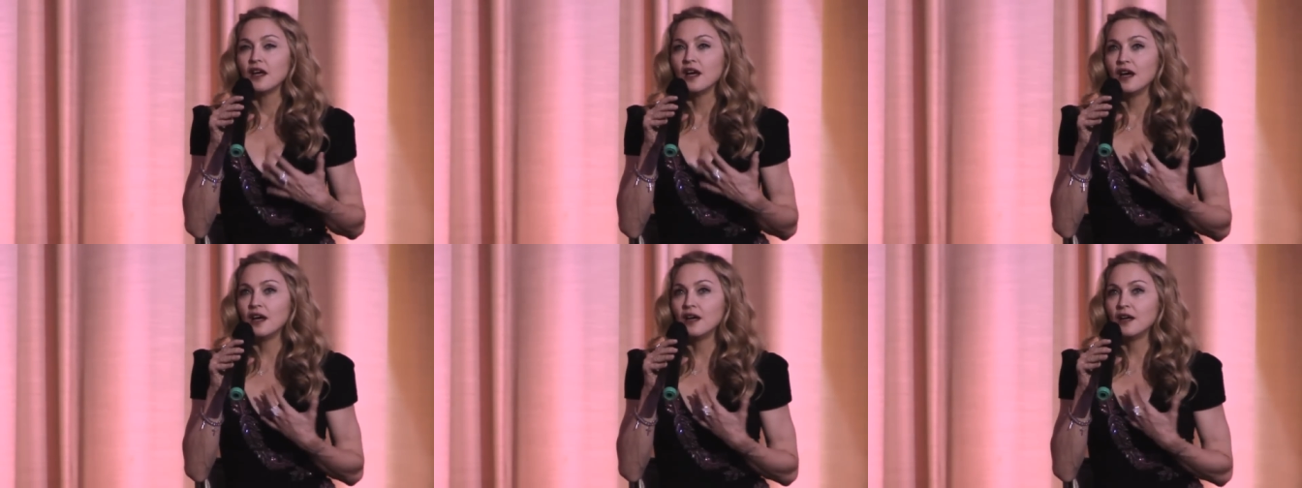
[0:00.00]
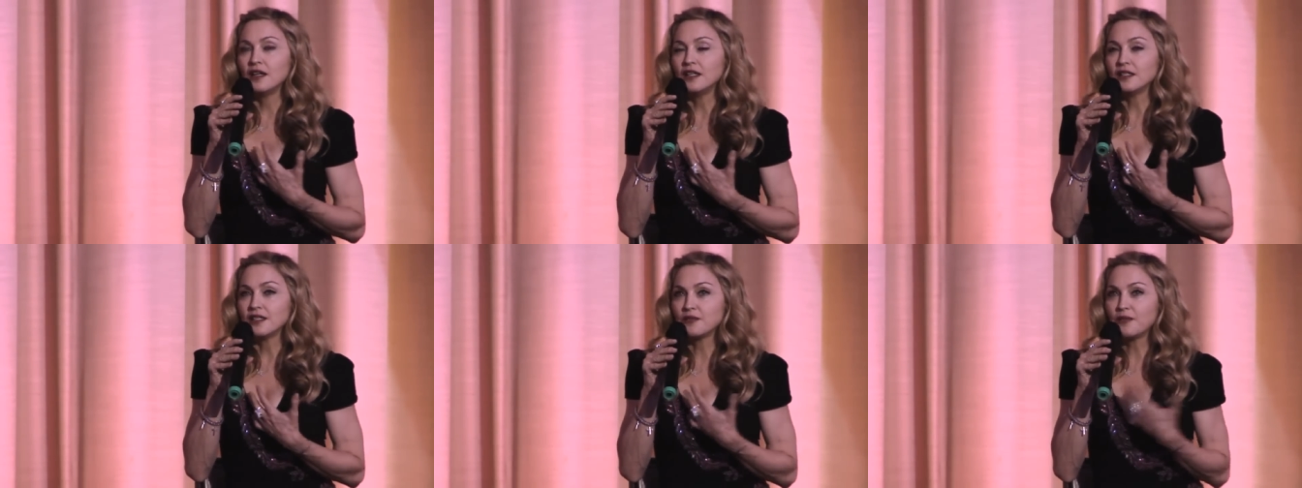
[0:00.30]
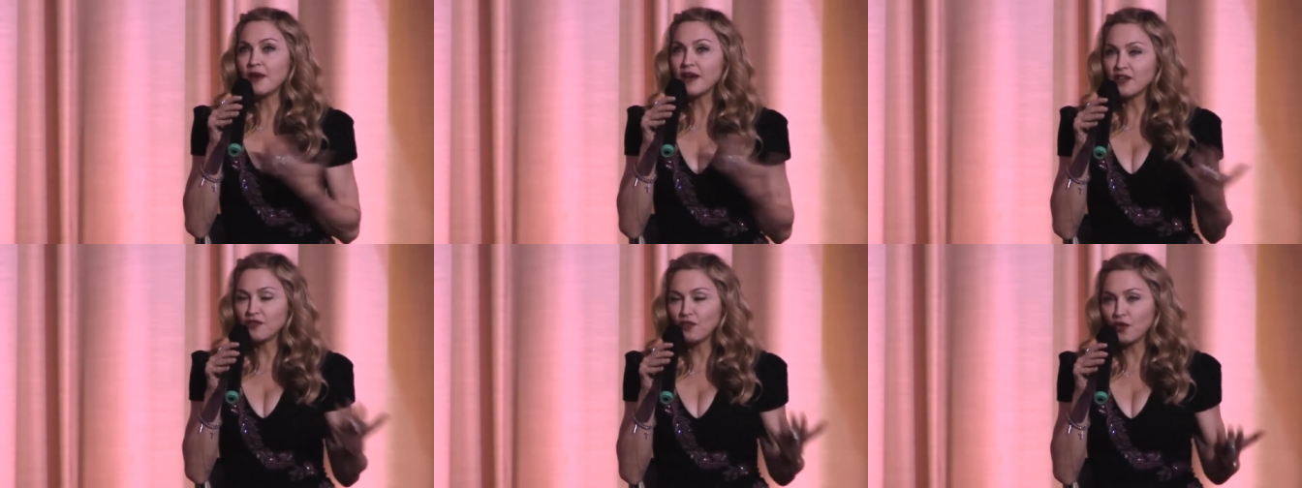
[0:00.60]
uh, in
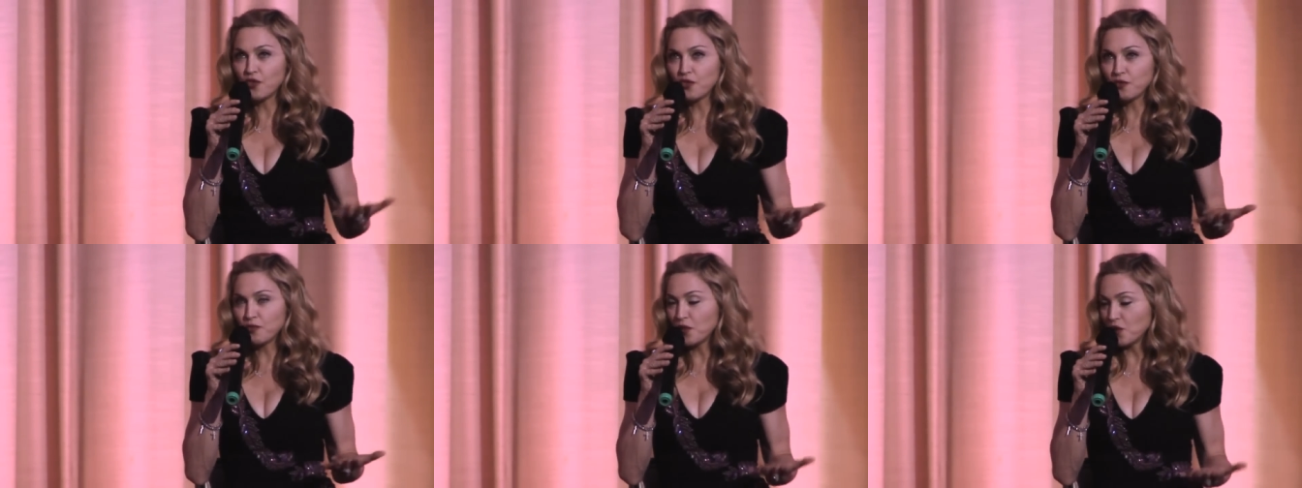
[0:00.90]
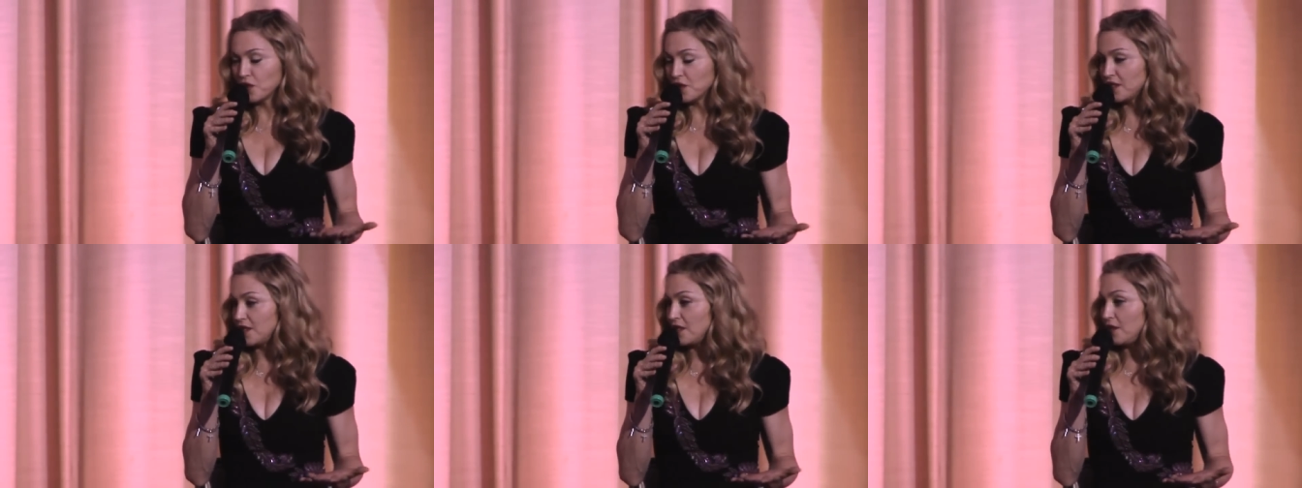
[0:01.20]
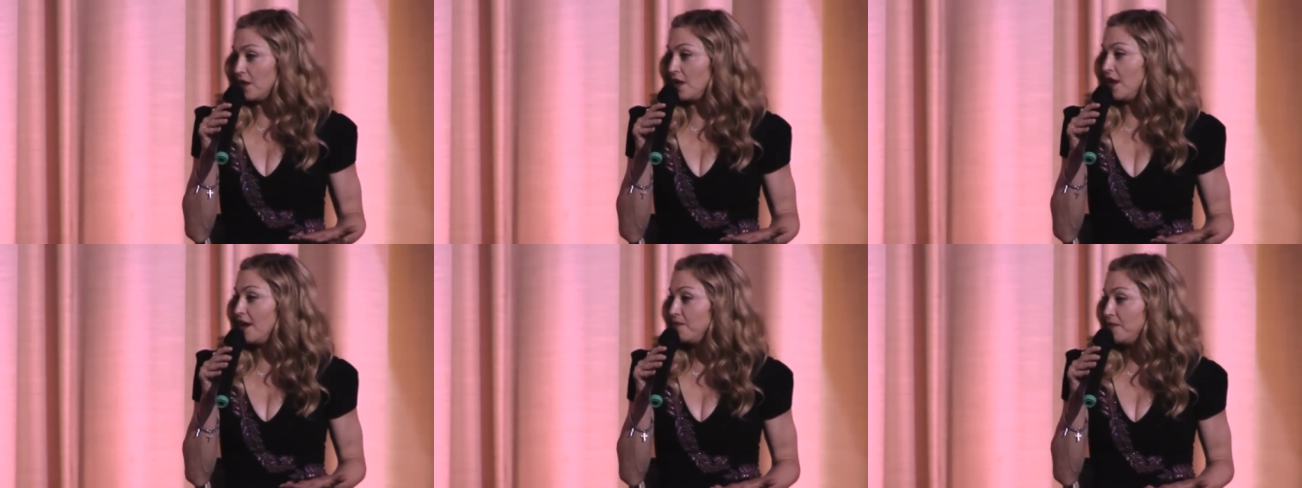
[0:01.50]
spite of all the books that
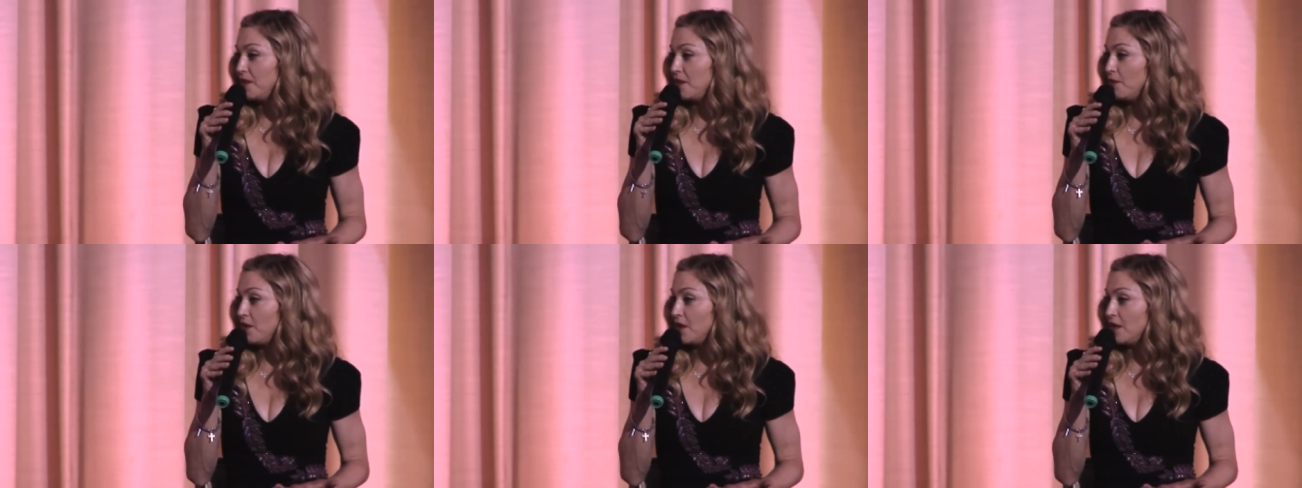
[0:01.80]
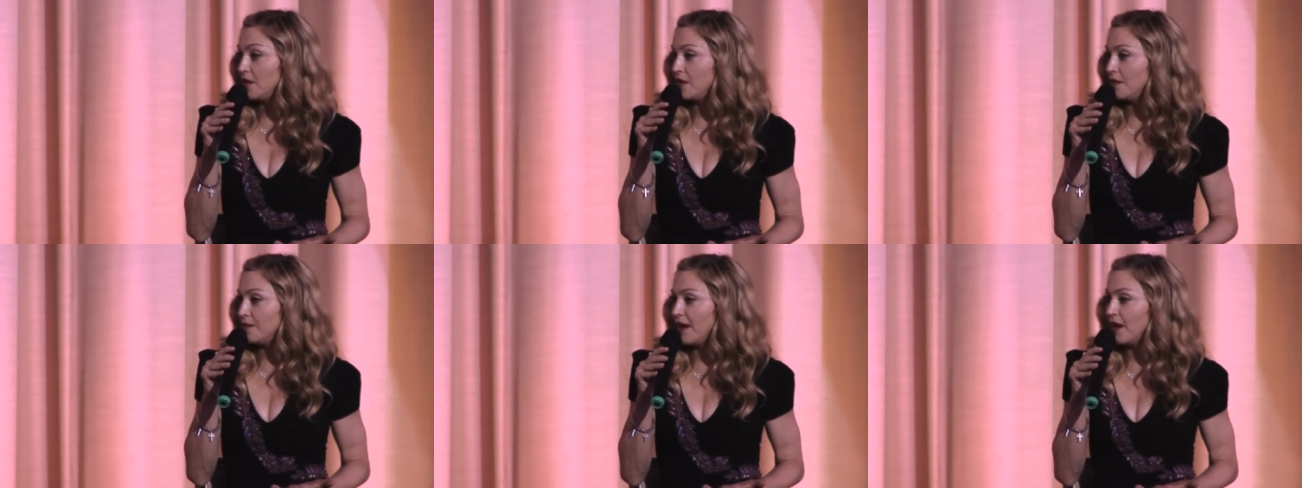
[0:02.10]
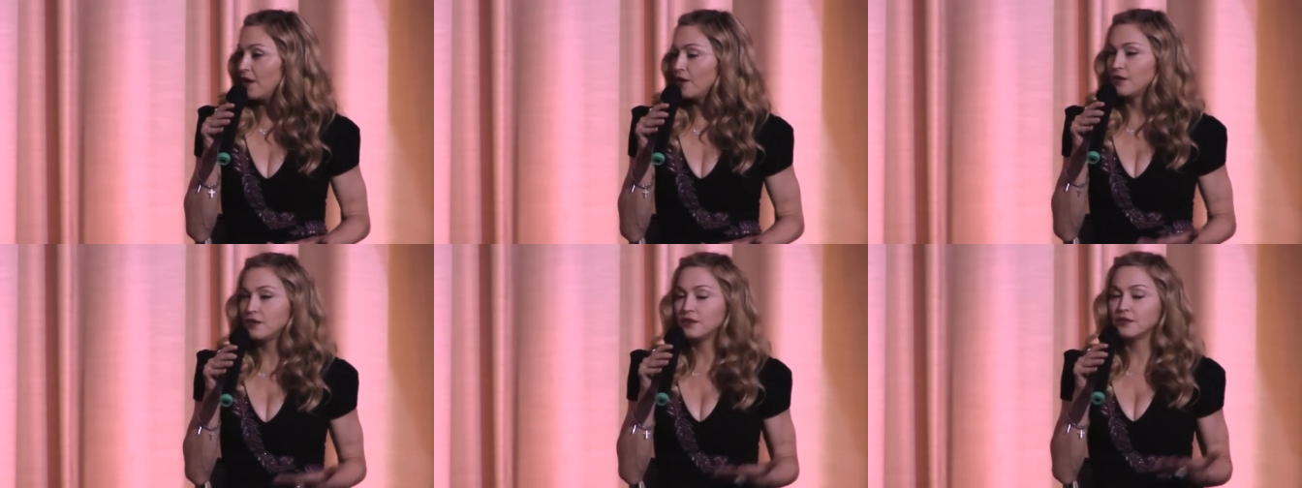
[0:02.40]
had been written
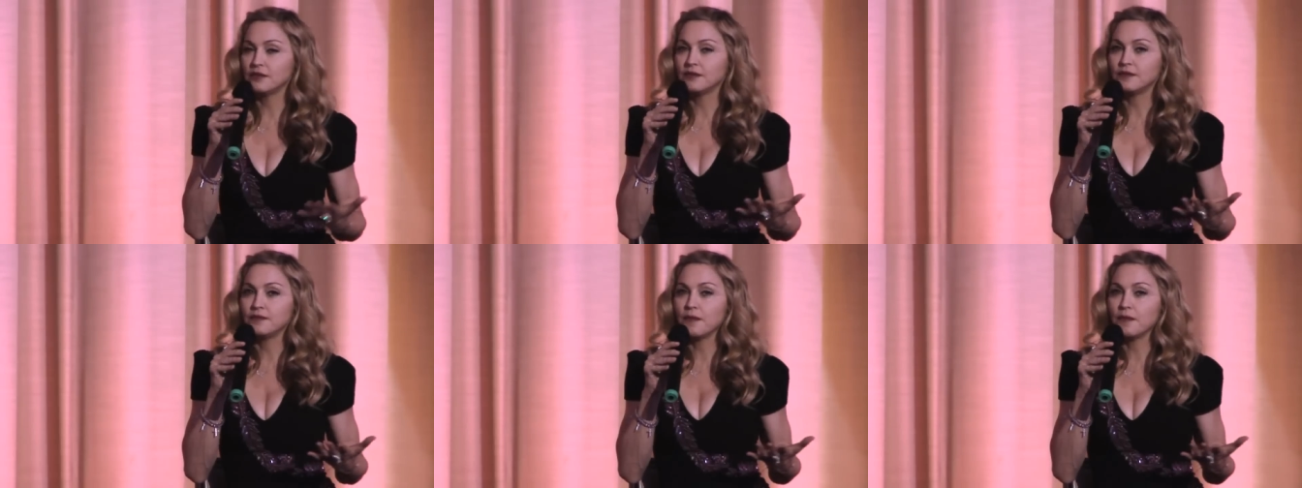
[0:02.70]
about